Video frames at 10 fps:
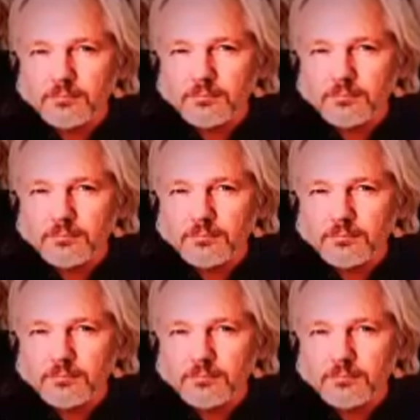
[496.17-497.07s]

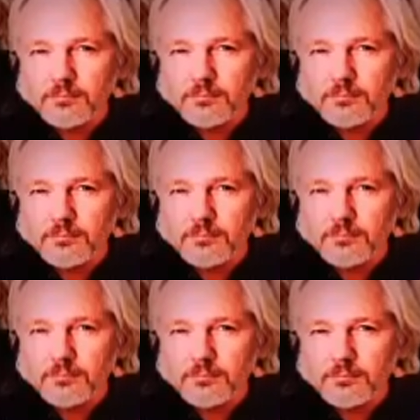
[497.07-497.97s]

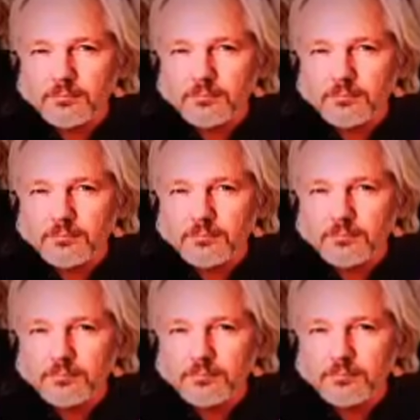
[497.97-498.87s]

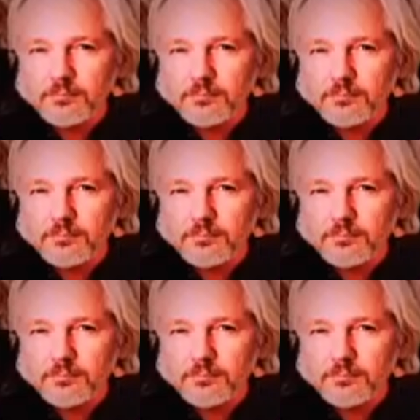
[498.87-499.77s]

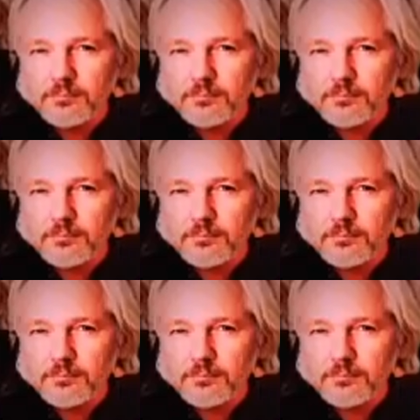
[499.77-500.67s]

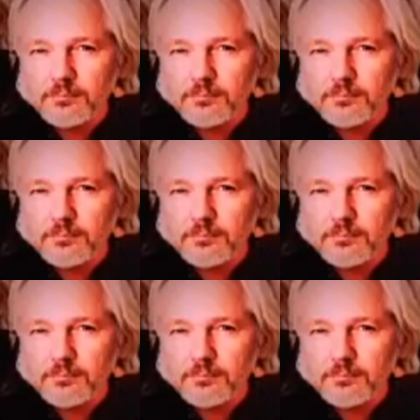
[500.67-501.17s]
(not speaking)